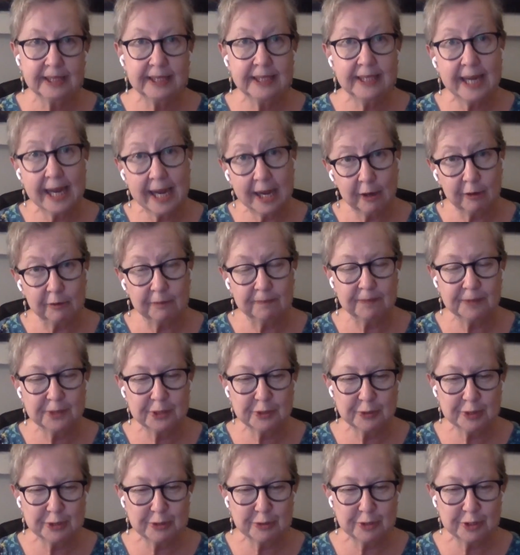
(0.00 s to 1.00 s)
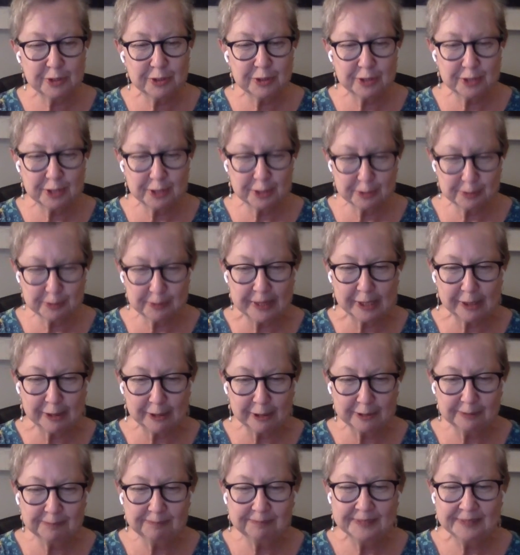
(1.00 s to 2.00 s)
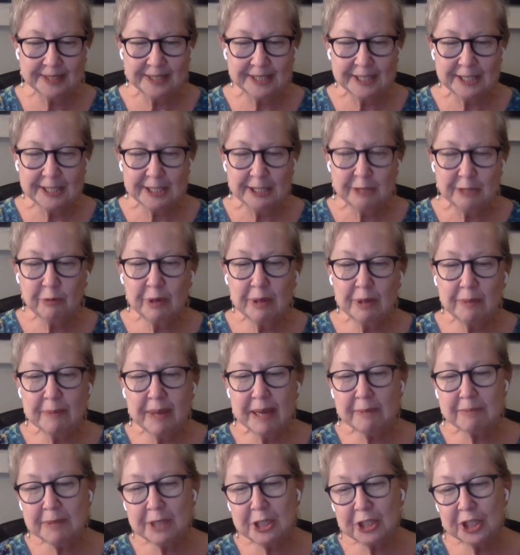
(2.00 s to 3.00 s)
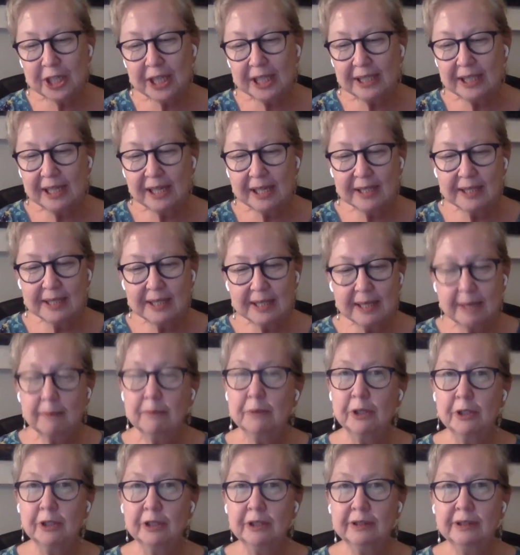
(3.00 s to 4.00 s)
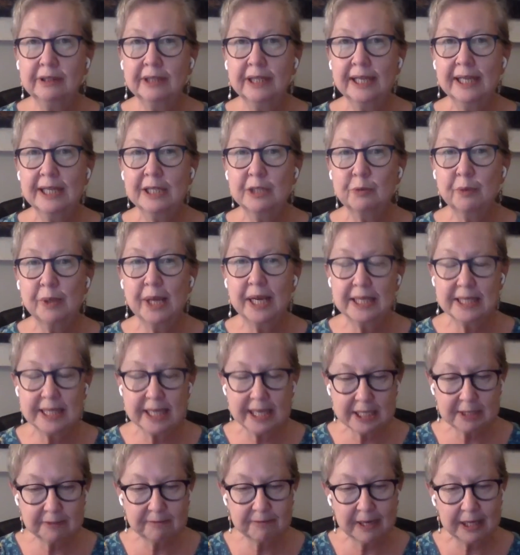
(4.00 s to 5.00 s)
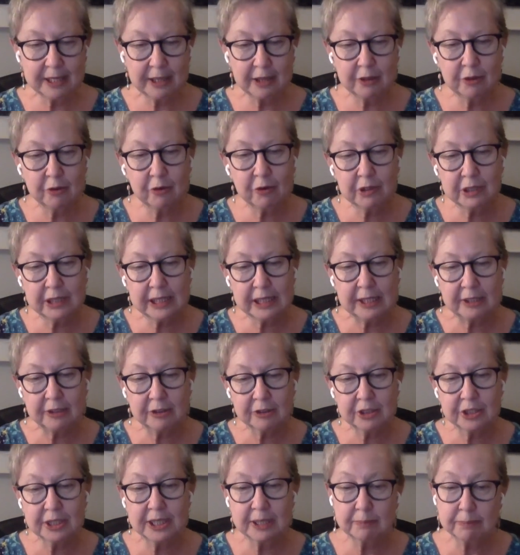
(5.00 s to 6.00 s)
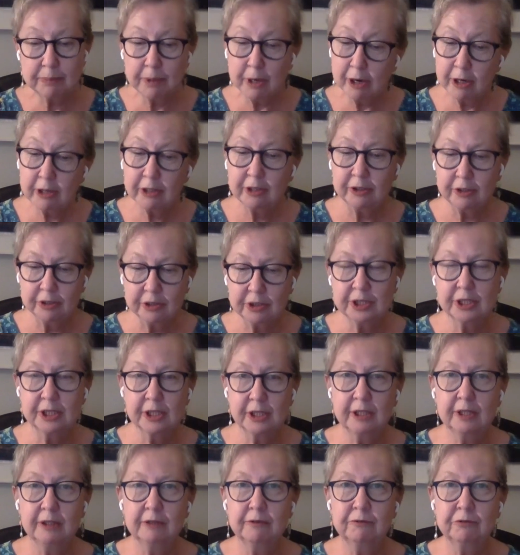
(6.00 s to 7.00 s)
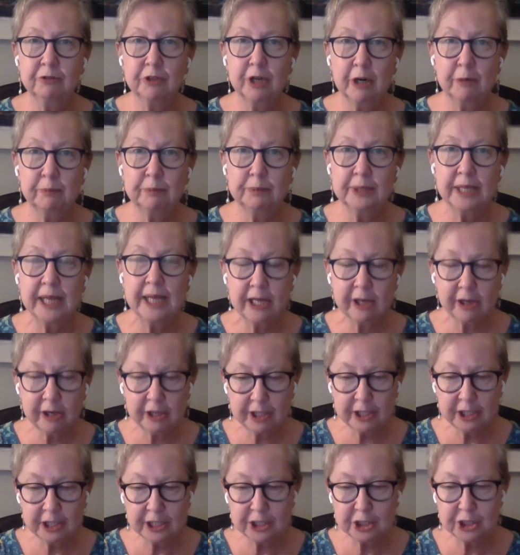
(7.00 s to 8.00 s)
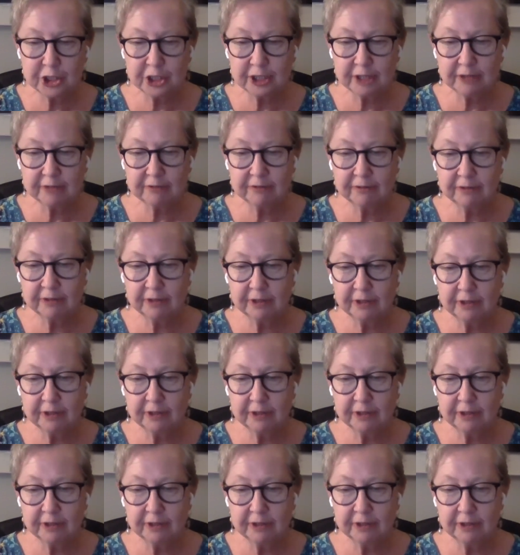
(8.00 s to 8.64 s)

Now, to introduce our speaker. We met Michelle last summer as we identified thought leaders and partners for our Play On initiative,